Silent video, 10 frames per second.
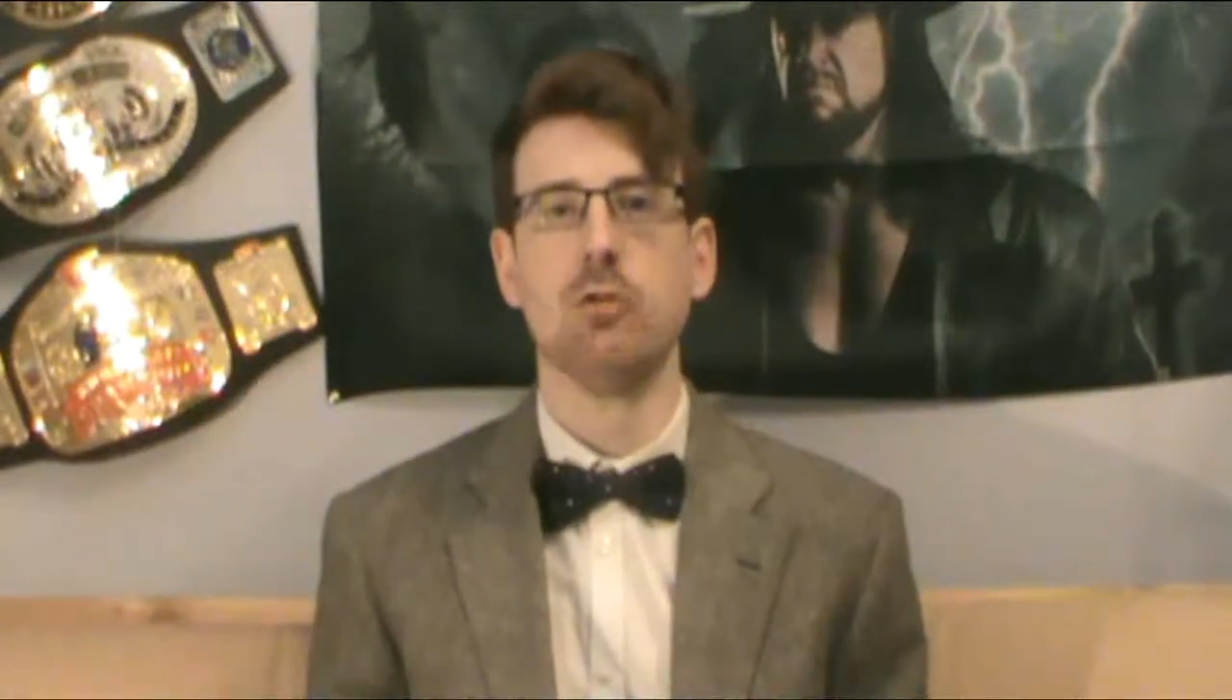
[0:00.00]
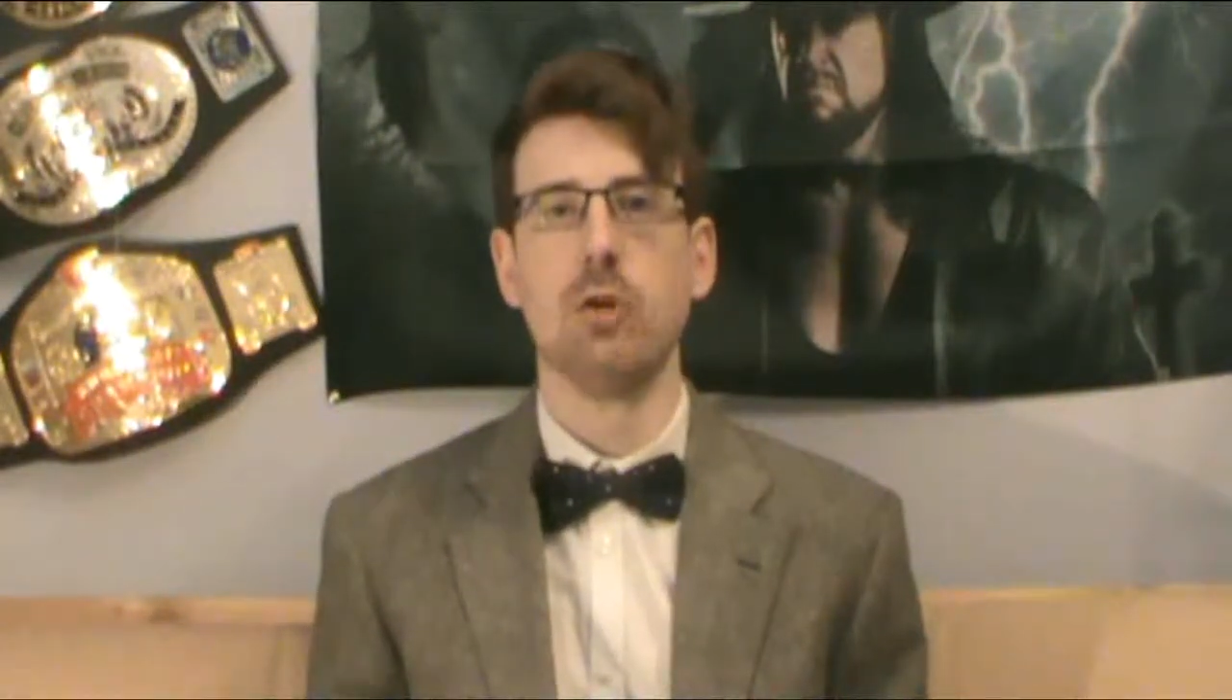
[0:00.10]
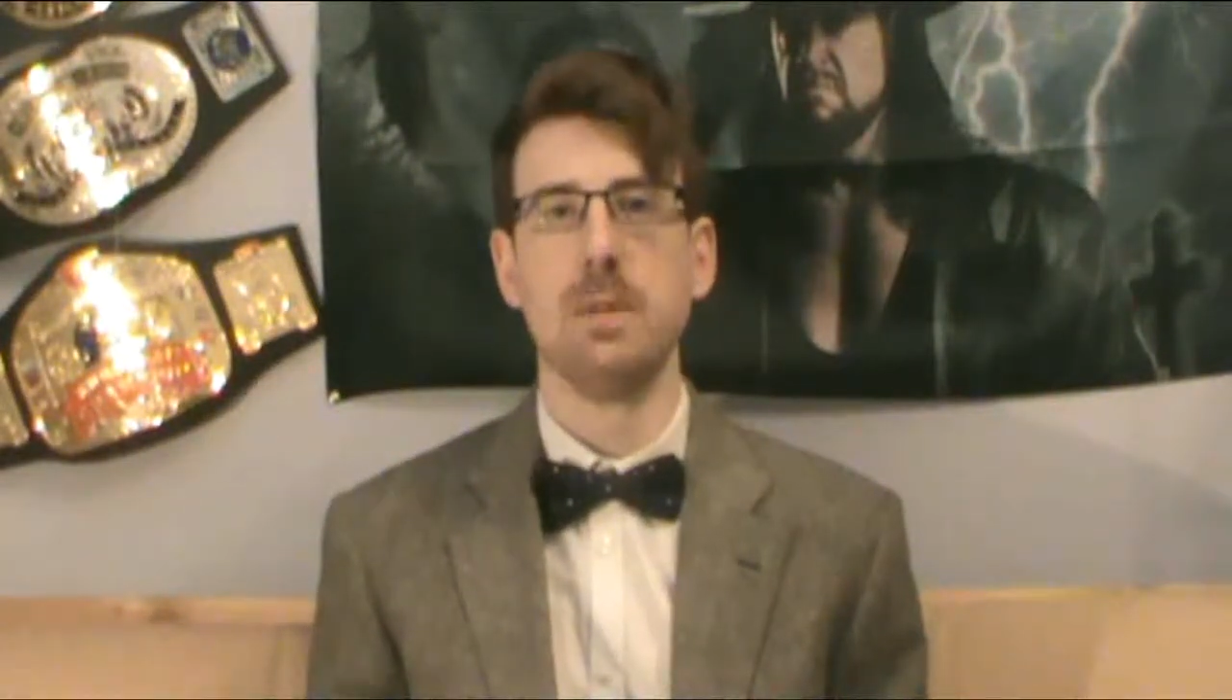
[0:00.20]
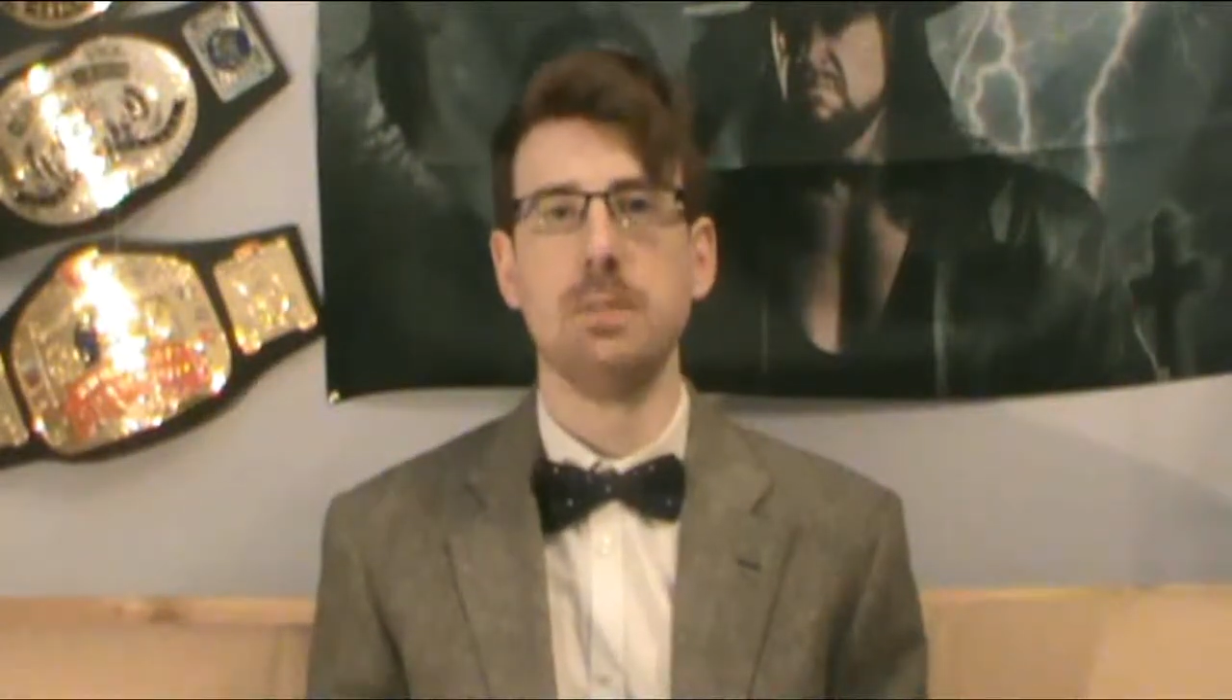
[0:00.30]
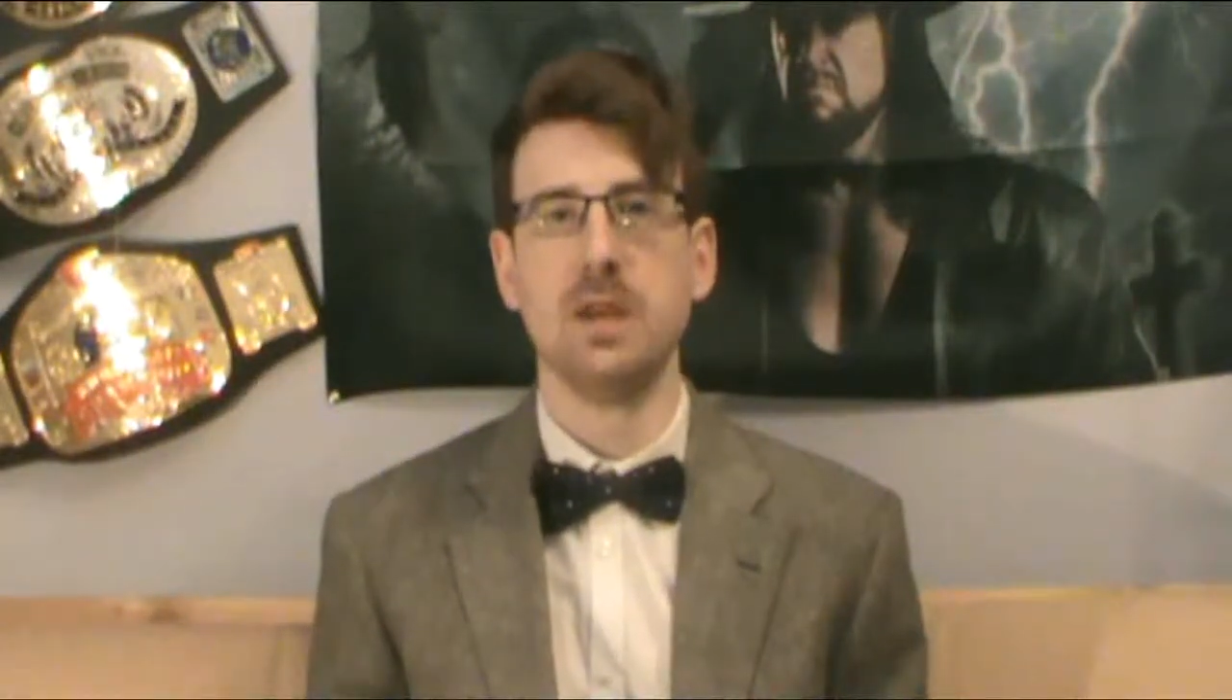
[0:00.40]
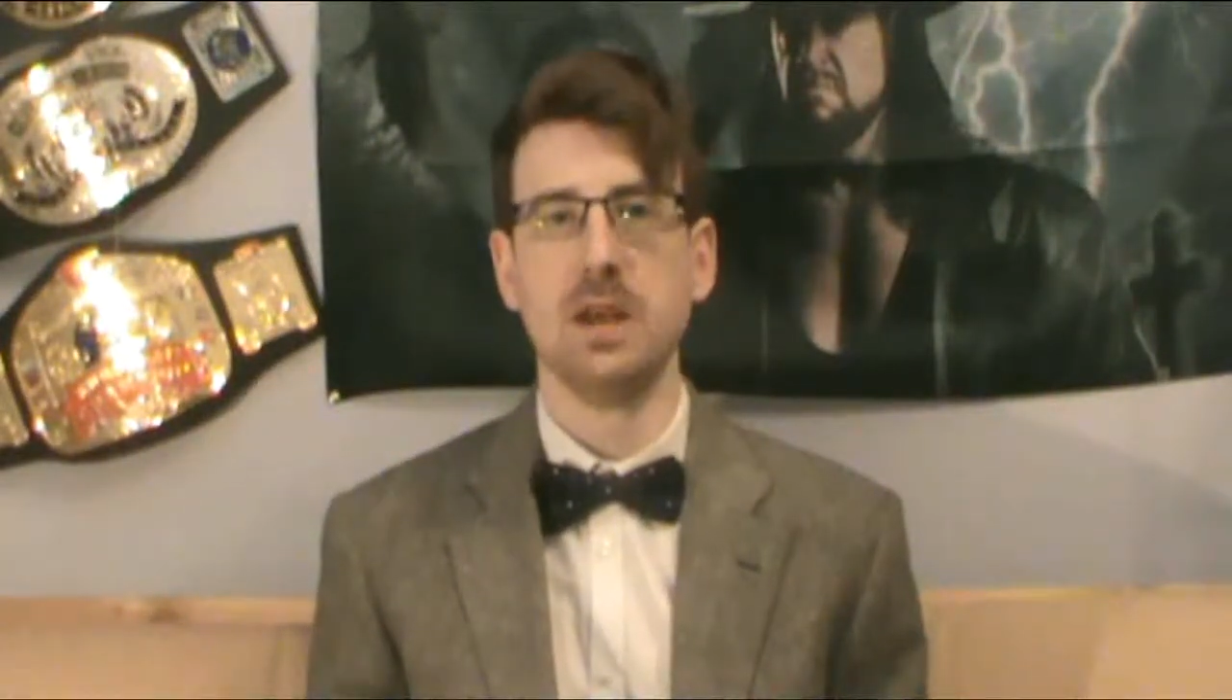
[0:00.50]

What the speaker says: draped